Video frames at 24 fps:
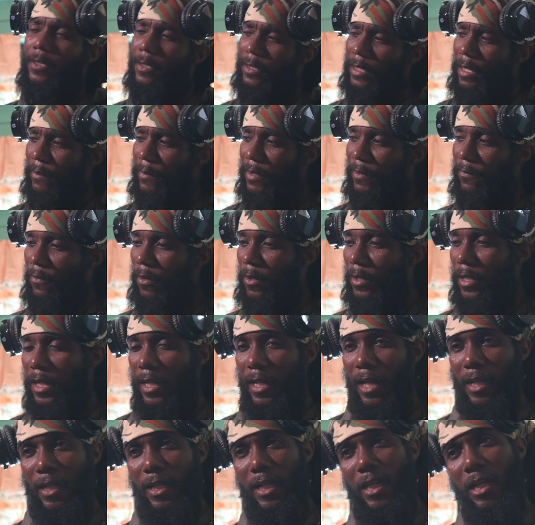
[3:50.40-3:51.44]
Yeah, man, for the
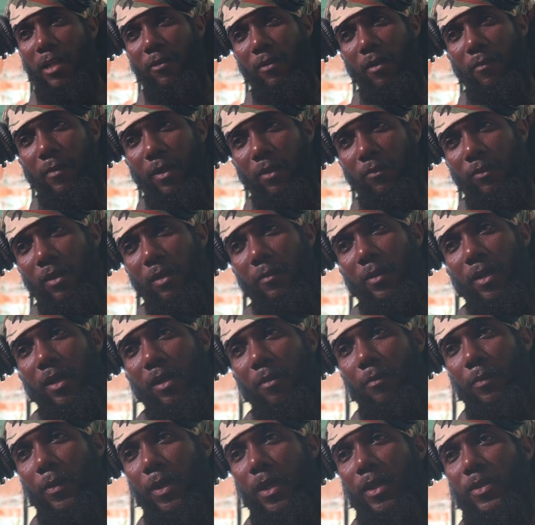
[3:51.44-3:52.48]
end of the era, man, we'll make
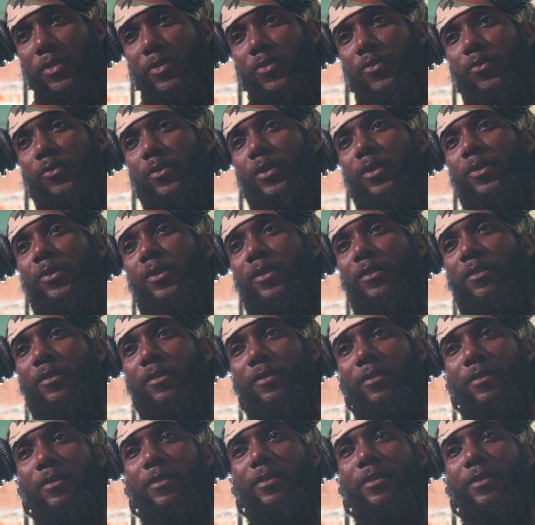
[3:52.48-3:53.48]
a pass through, you know? You go.